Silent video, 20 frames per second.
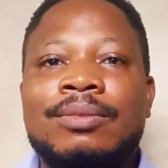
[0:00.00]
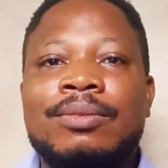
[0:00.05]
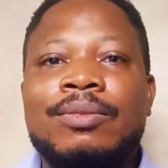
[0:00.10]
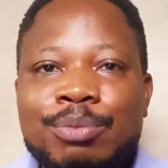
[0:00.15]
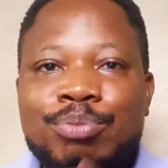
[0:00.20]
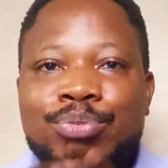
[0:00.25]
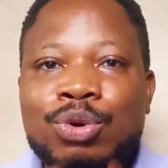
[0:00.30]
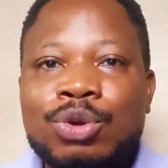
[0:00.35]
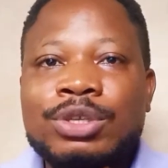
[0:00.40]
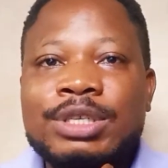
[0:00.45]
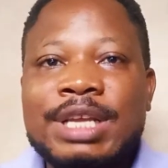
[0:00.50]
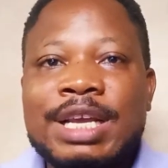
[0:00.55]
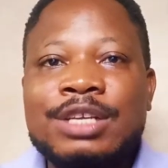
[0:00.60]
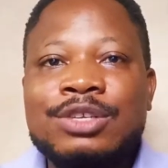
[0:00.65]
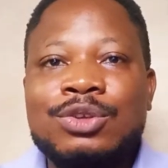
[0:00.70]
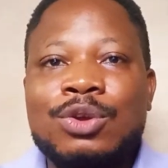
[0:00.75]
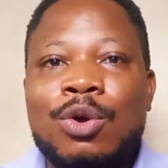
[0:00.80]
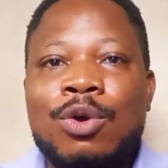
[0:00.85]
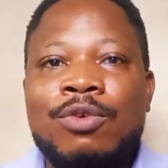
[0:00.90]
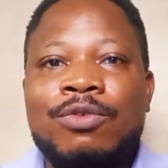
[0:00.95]
The
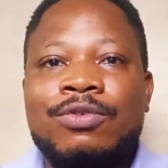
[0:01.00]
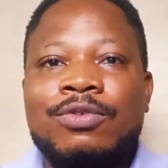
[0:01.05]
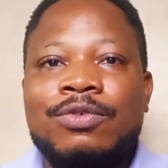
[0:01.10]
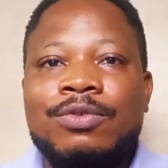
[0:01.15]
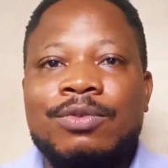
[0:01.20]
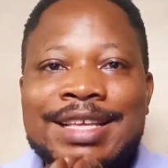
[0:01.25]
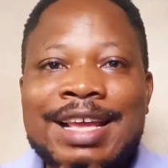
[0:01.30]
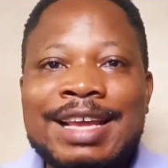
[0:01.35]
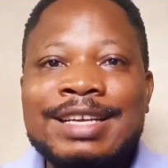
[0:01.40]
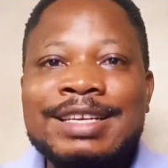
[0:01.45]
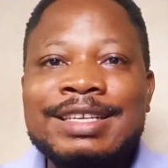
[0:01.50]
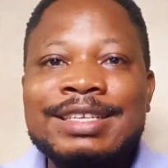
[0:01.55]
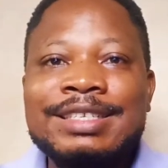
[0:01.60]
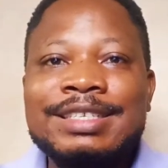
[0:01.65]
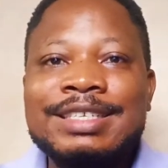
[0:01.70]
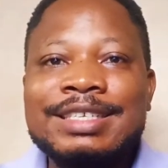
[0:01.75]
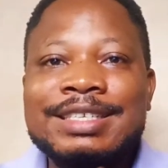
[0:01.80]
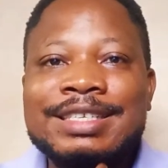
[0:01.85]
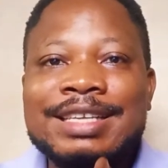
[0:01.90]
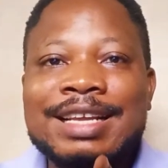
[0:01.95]
process of
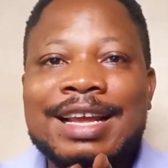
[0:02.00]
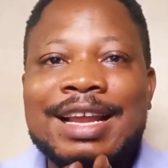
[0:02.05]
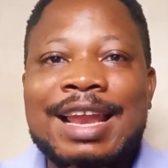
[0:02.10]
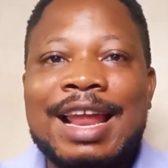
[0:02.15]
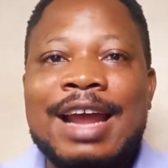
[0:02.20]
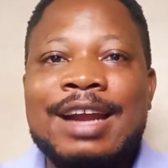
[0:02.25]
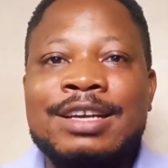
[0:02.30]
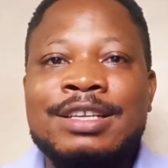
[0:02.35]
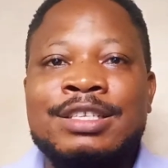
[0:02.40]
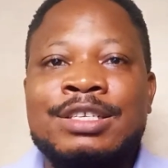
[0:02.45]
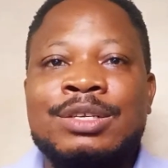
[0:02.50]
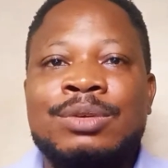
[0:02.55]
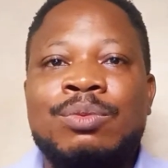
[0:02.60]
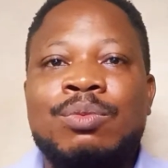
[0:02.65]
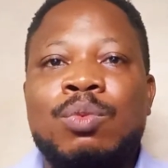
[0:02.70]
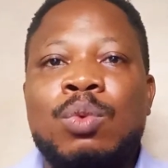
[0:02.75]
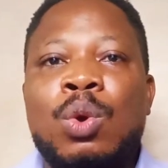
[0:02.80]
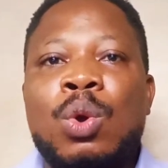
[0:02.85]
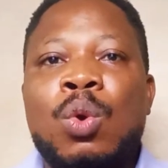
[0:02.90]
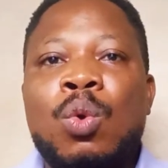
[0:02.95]
gaining this
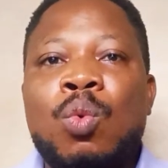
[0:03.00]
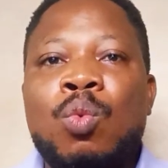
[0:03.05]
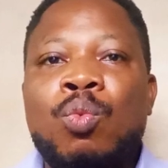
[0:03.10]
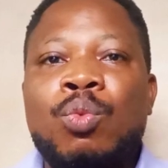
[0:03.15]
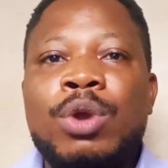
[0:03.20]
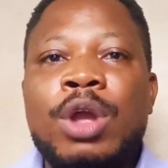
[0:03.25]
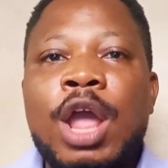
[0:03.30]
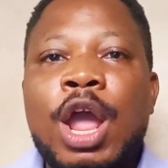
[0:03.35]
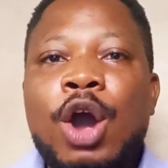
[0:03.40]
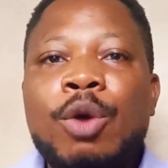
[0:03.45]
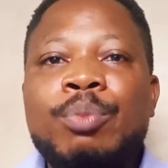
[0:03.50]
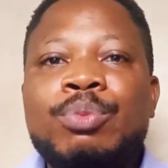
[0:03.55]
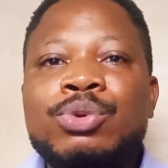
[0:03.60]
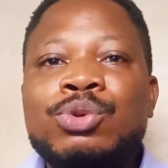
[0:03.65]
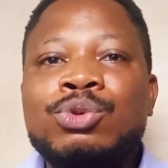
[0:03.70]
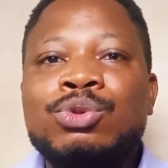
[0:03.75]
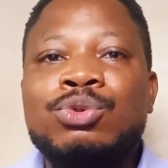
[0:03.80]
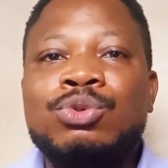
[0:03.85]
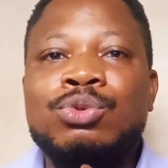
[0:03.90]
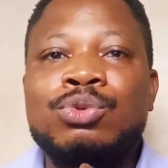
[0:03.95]
clarity will
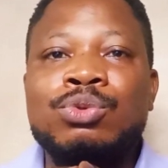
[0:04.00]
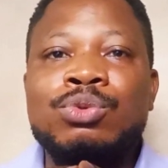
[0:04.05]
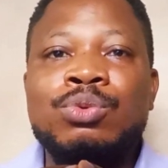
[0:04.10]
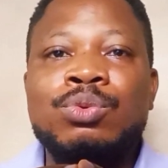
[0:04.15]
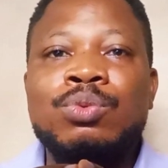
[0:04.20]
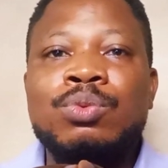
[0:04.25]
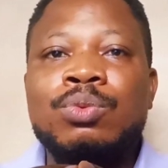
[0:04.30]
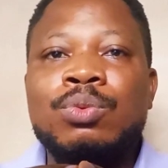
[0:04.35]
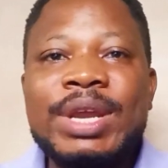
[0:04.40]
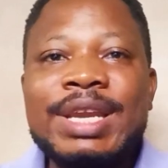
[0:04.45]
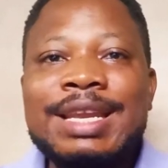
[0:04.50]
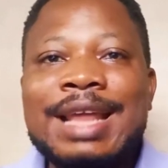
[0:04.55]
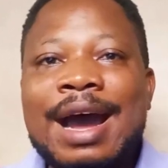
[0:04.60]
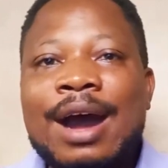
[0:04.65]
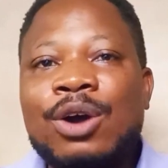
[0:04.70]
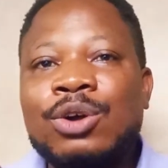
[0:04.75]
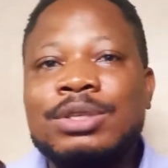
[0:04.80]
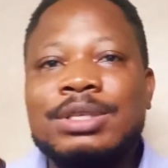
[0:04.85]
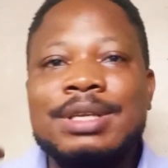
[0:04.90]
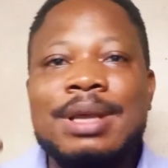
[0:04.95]
help you to weed
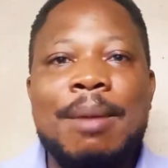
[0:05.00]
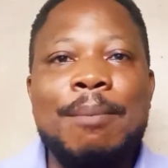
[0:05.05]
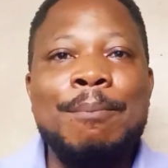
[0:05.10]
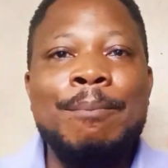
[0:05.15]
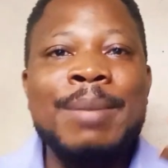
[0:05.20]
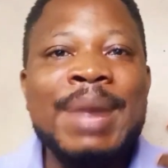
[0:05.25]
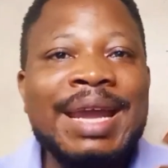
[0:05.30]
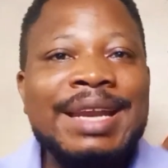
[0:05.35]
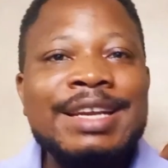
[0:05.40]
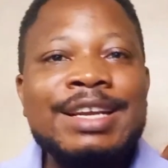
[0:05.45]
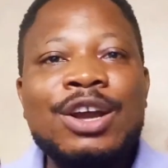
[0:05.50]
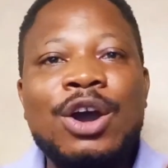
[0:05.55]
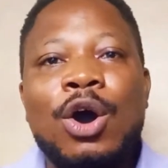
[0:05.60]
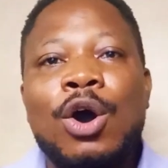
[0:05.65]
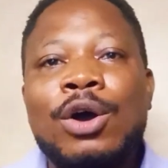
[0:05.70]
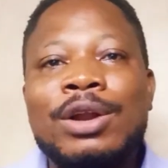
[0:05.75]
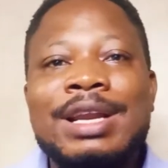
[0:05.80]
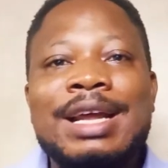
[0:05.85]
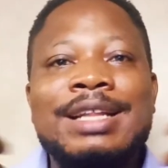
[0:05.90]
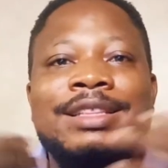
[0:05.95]
out many
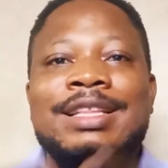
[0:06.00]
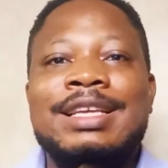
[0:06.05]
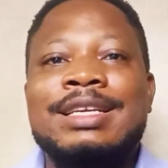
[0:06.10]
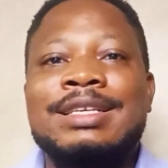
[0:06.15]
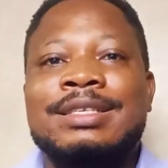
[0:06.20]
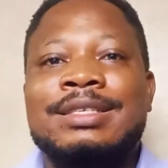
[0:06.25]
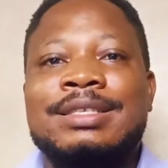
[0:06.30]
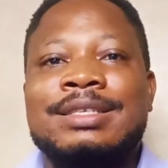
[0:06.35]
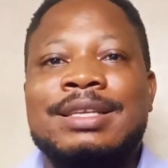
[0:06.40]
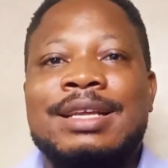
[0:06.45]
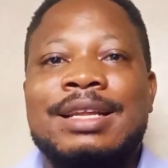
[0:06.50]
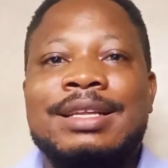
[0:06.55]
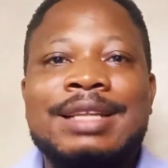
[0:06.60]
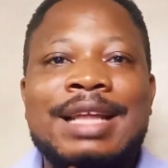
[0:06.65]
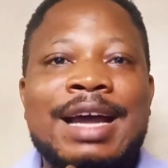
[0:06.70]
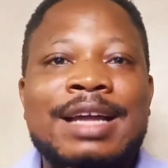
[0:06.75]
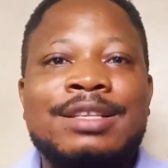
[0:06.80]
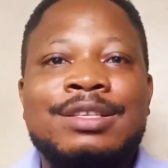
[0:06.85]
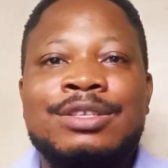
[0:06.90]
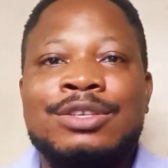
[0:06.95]
other things
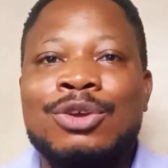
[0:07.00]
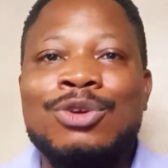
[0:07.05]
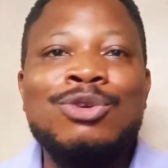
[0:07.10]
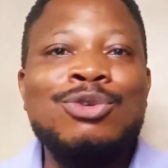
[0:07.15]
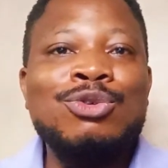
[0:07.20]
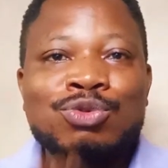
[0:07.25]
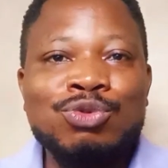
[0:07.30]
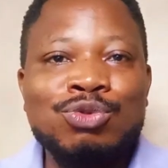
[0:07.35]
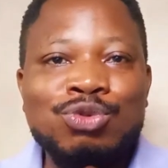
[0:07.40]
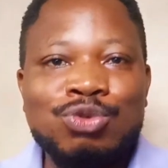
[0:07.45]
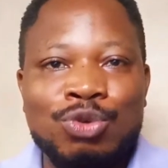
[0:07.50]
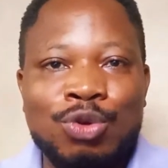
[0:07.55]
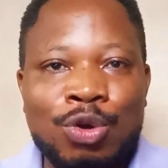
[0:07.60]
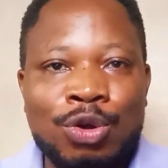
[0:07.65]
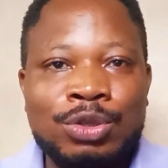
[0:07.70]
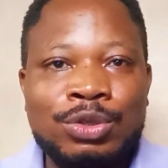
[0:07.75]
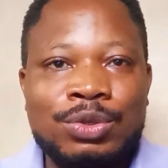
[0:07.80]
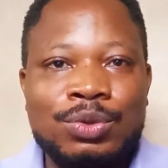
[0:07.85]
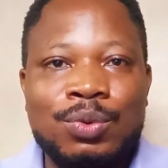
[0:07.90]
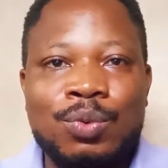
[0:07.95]
that you do
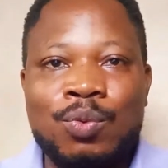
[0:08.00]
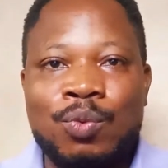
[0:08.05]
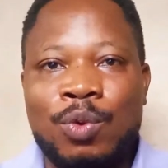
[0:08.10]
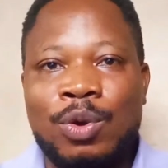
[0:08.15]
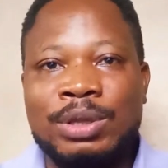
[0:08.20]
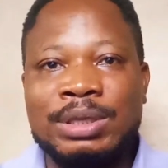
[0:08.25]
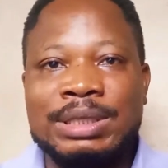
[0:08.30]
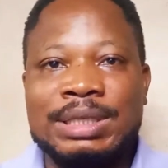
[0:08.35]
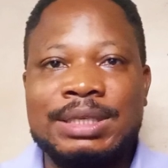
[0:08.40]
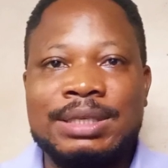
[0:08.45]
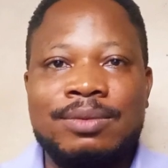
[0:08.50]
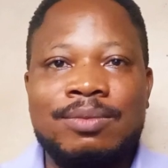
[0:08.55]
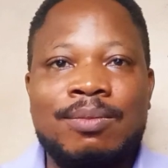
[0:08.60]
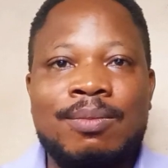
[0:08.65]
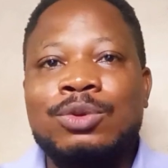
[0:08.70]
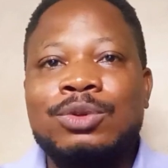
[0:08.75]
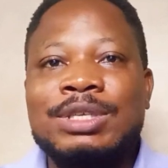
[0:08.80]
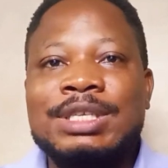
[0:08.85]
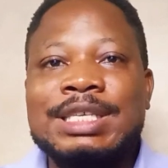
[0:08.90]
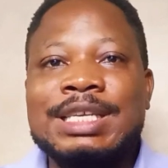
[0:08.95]
not want.
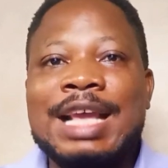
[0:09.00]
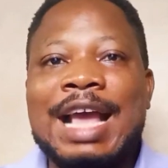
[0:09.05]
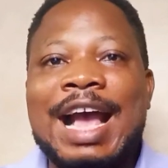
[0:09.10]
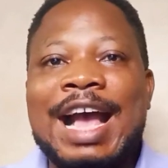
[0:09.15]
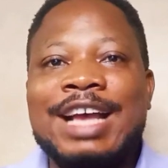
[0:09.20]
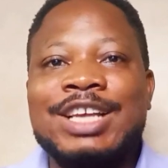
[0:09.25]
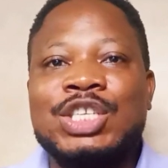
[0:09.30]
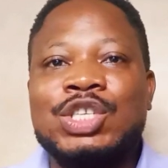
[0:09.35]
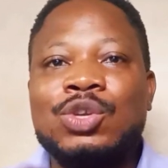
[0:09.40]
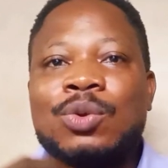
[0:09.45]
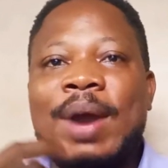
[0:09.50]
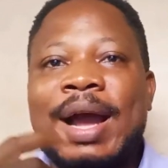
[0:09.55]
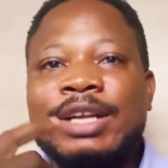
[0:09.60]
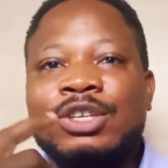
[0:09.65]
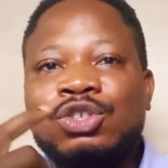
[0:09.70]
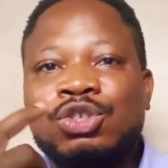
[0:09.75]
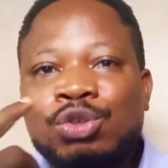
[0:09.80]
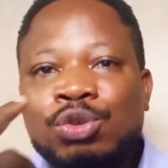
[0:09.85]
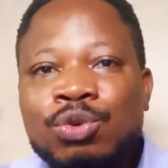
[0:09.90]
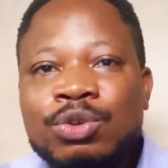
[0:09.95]
You see, as you
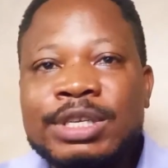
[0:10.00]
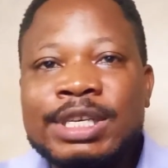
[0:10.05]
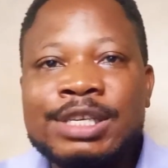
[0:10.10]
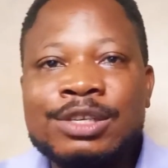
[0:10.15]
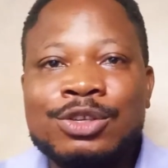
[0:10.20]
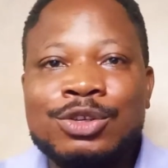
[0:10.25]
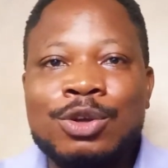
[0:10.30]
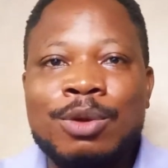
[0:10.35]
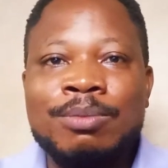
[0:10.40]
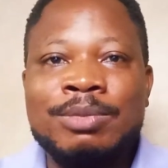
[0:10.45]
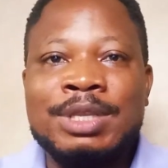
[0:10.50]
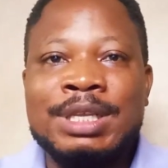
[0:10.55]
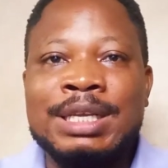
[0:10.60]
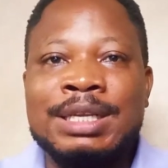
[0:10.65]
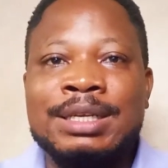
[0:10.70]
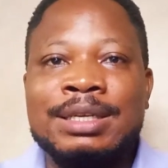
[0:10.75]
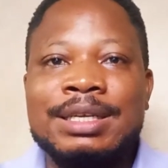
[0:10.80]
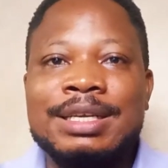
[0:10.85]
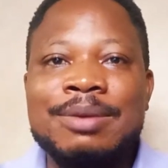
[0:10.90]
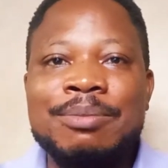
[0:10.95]
are choosing
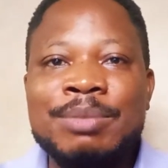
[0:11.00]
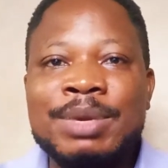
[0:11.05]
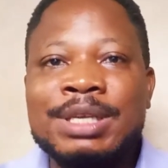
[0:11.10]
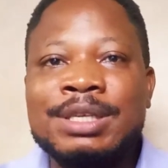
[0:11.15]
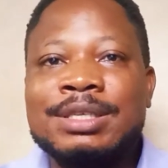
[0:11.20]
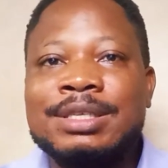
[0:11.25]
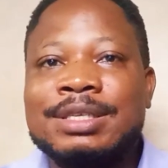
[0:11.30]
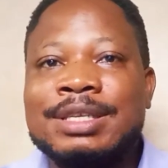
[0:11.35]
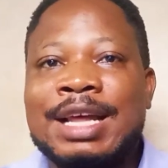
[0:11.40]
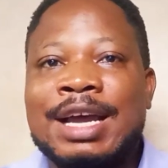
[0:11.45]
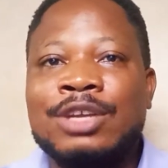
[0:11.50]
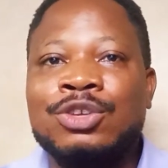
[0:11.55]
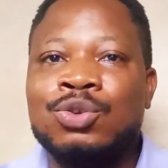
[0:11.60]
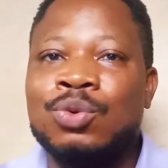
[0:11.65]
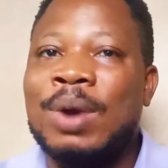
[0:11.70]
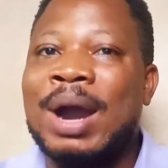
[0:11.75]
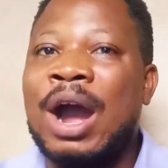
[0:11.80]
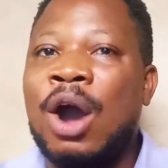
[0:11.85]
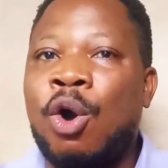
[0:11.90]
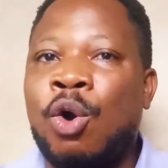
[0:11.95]
something, it means that
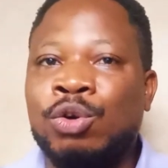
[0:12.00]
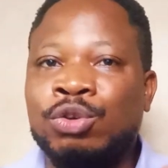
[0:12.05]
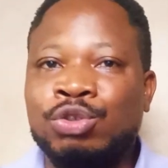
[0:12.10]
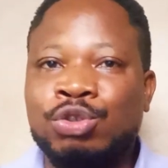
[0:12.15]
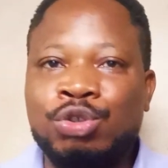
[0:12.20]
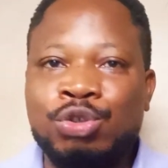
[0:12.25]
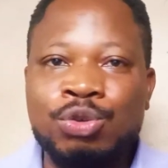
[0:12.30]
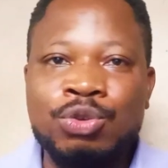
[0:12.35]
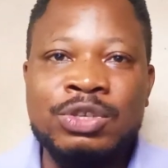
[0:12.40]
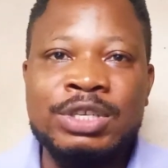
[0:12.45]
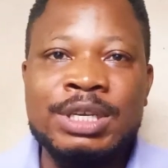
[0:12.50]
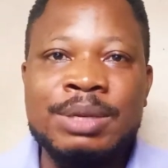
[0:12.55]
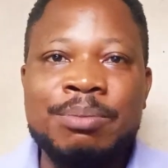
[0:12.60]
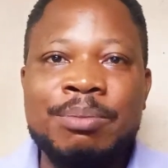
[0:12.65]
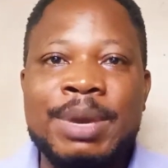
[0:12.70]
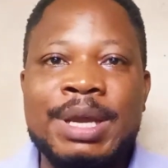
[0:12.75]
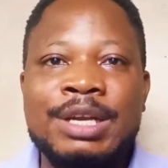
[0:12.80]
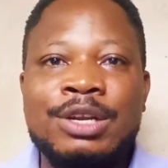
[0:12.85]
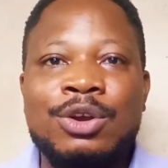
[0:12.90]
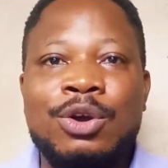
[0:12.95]
you are
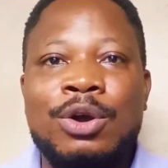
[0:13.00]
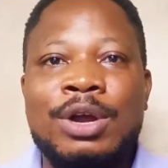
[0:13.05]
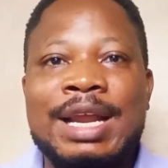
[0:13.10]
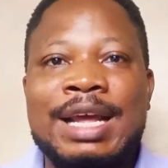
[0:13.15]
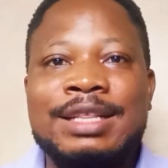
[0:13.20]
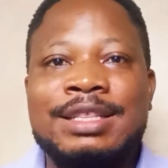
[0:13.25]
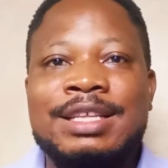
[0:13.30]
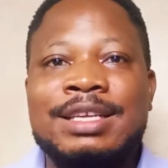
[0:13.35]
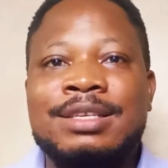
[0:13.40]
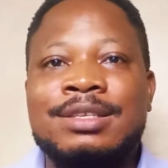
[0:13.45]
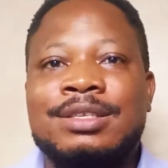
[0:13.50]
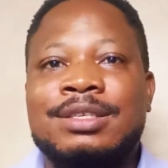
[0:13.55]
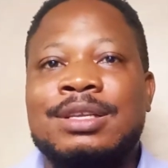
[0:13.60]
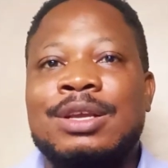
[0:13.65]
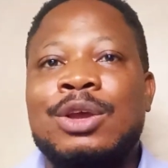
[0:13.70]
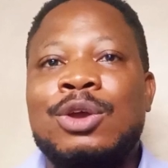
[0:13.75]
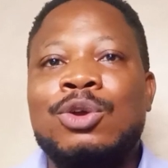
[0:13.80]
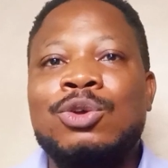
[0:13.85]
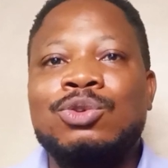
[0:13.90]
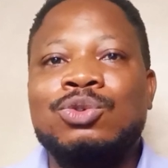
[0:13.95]
unchoosing many other
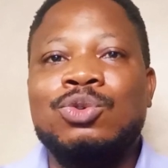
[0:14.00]
things.